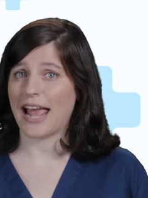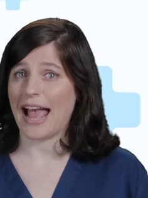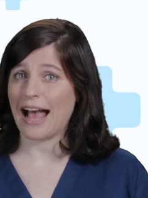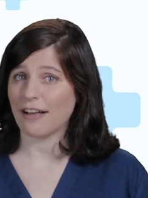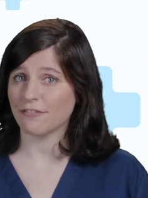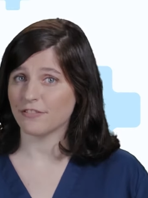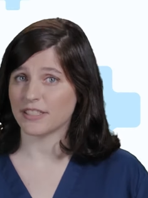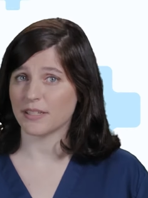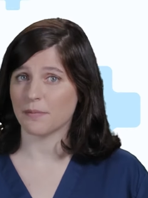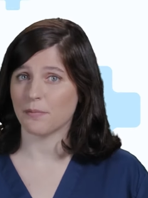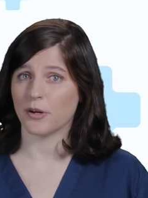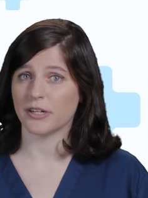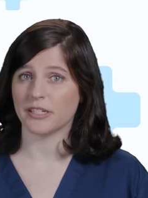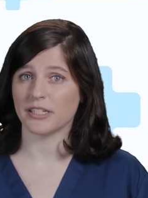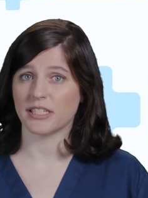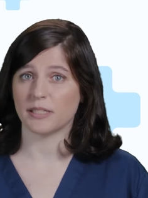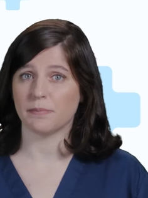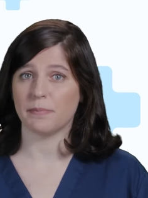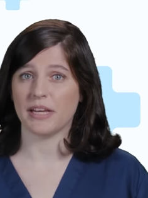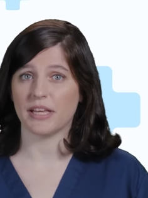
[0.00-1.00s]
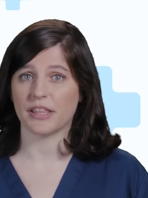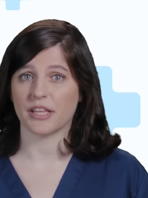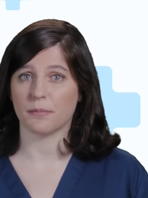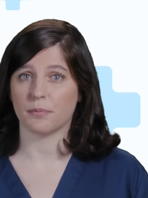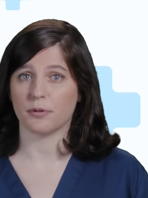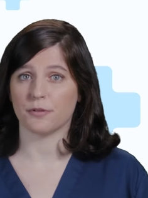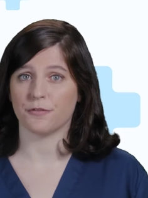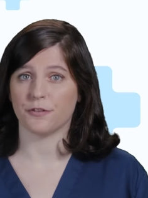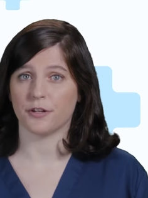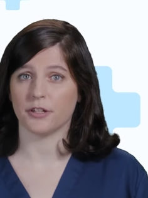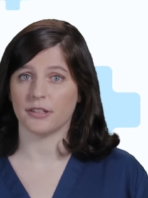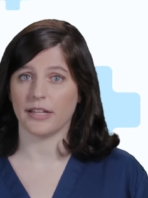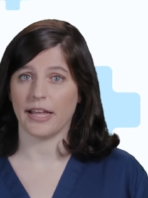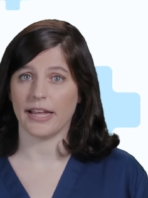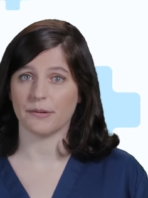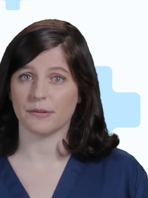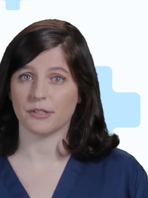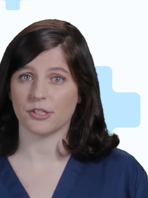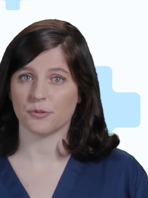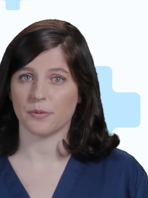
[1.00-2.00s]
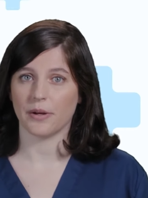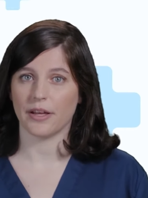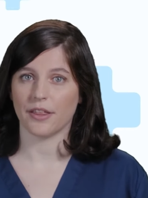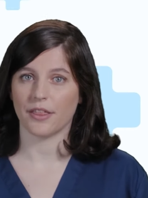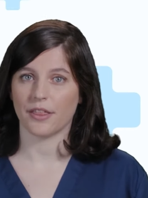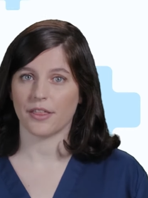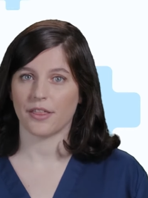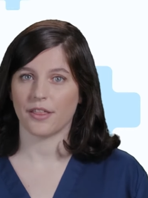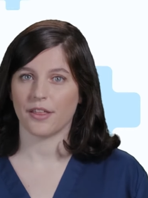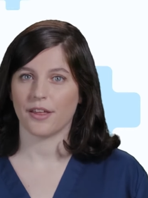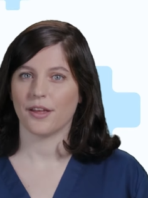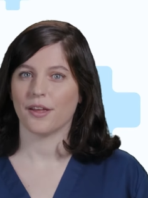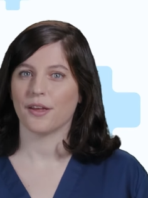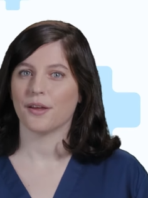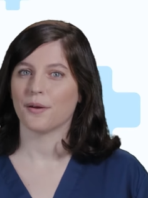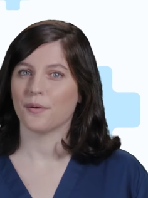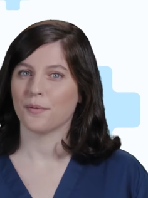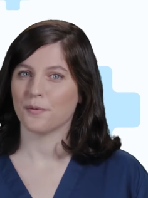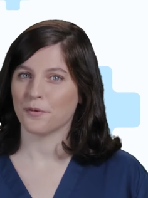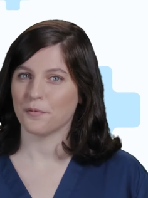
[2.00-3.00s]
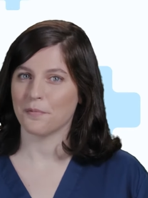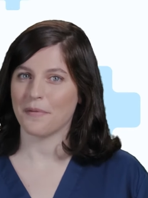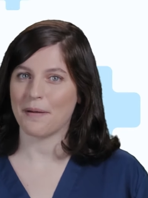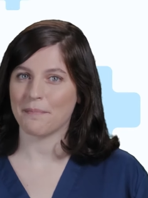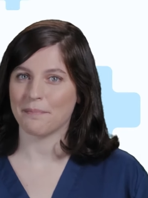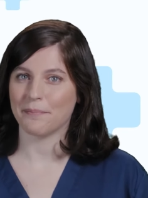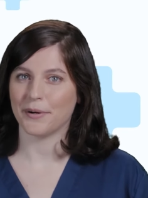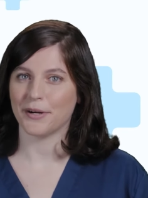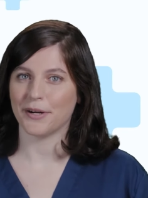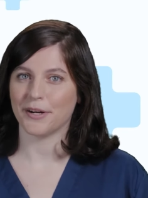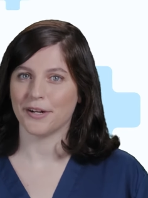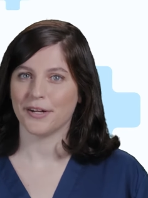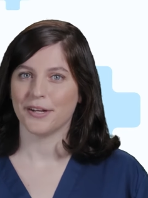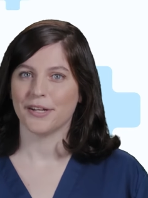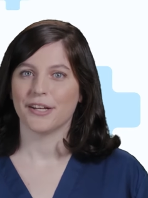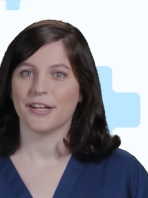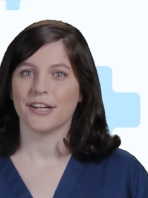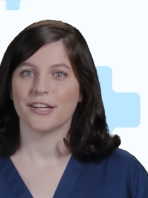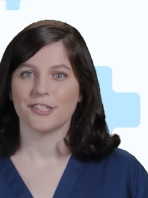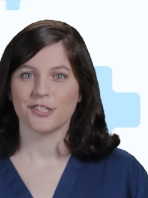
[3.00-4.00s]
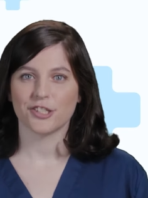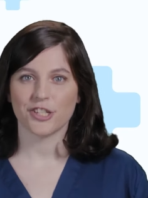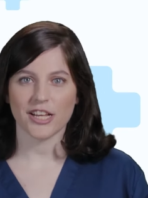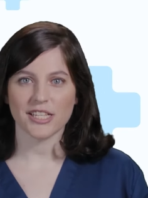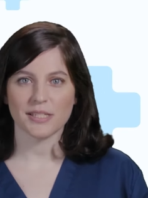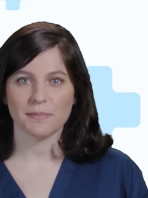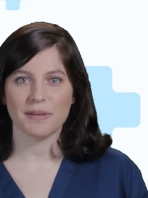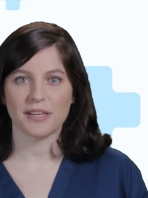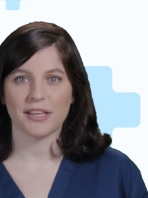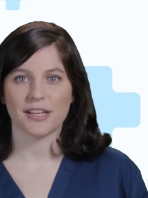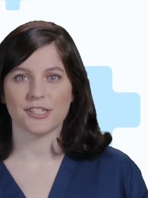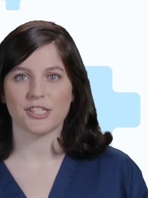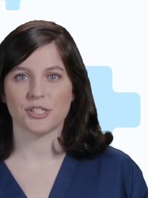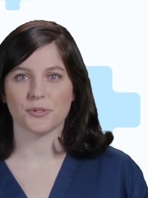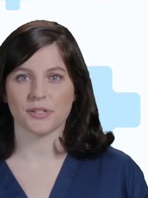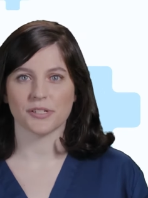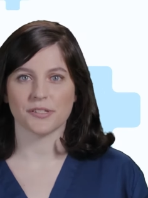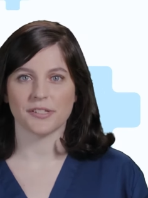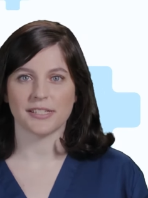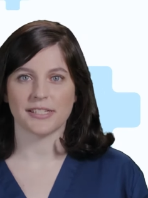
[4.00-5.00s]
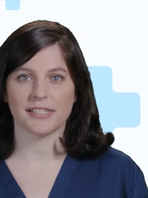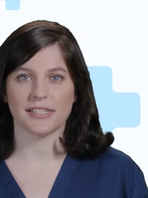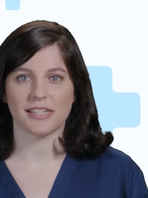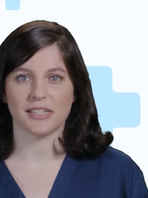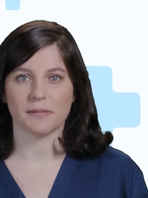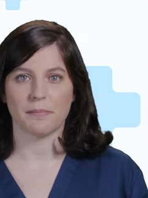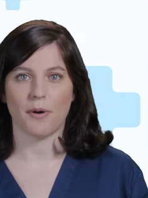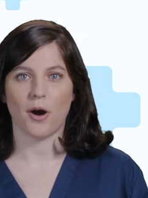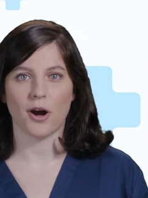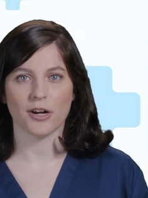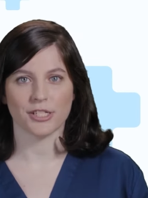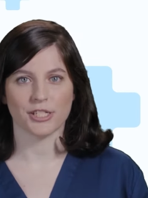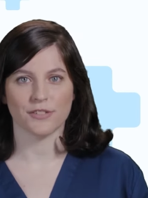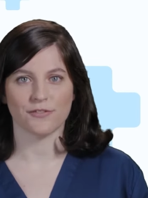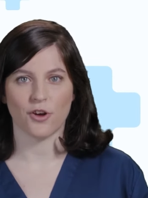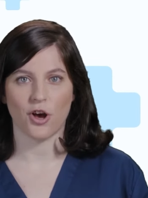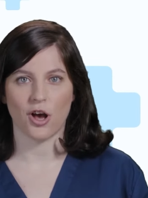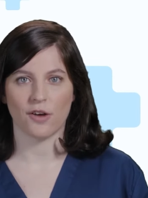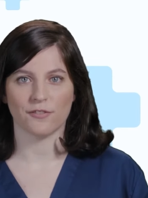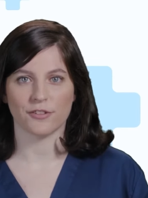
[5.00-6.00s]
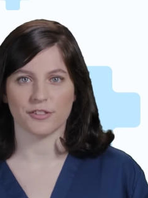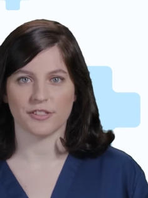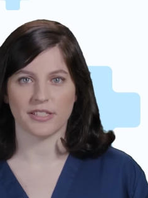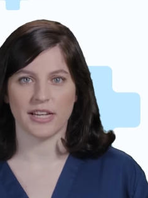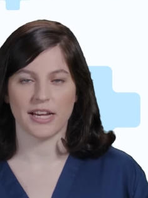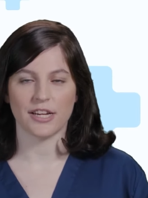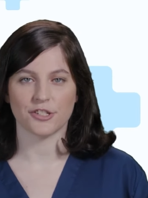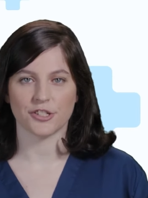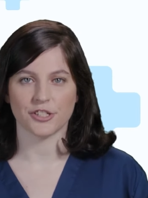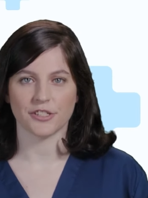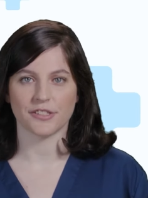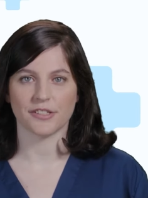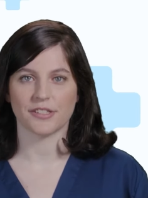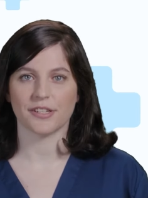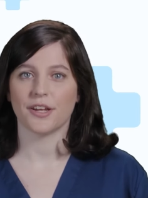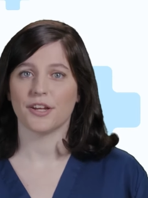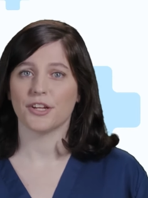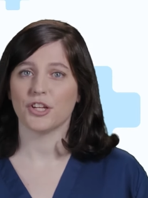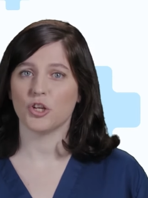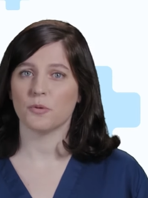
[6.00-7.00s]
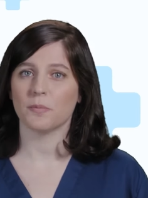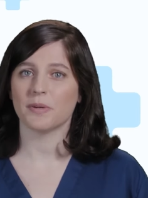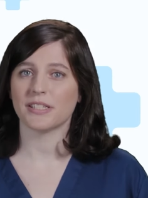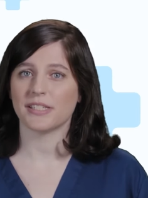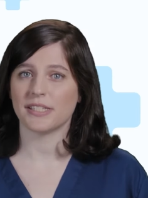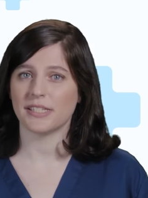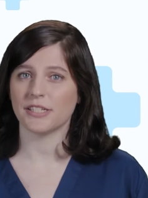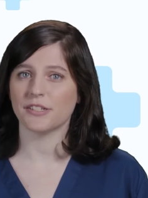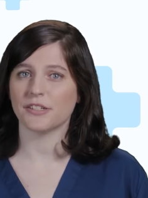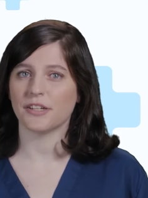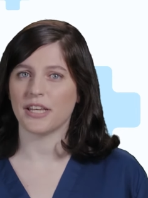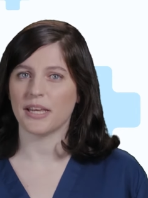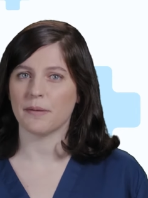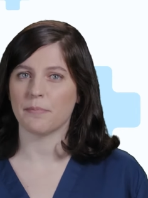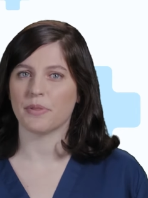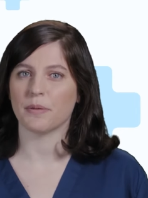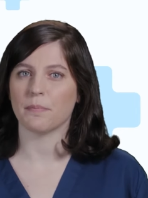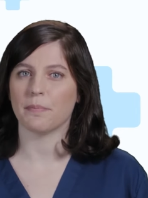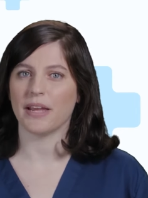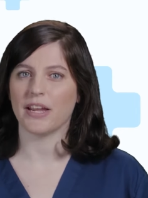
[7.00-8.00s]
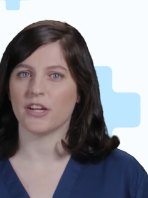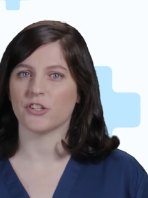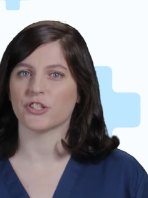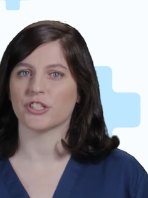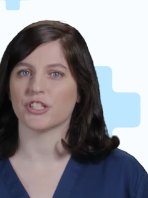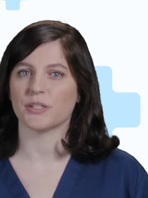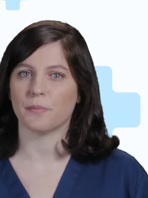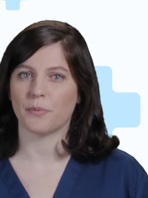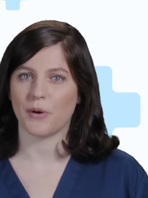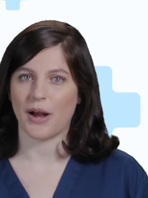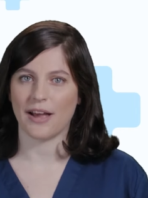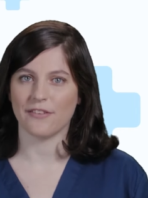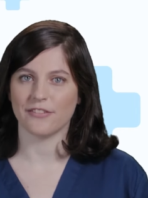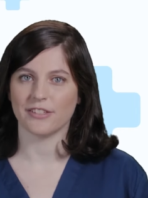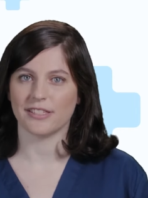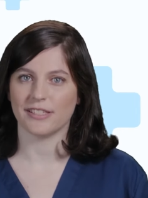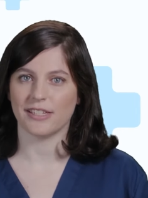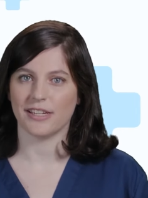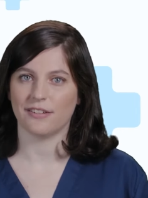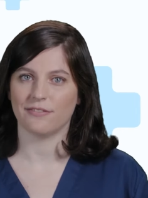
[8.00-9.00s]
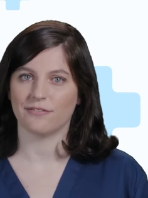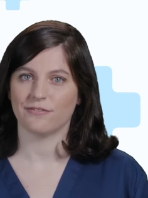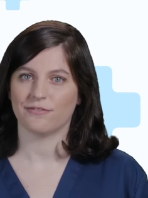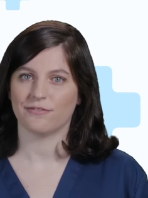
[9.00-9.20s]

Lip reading: have someone to speak their preferred language with? Remember, just because you are listening to parts of conversations, you must still keep the patient's privacy.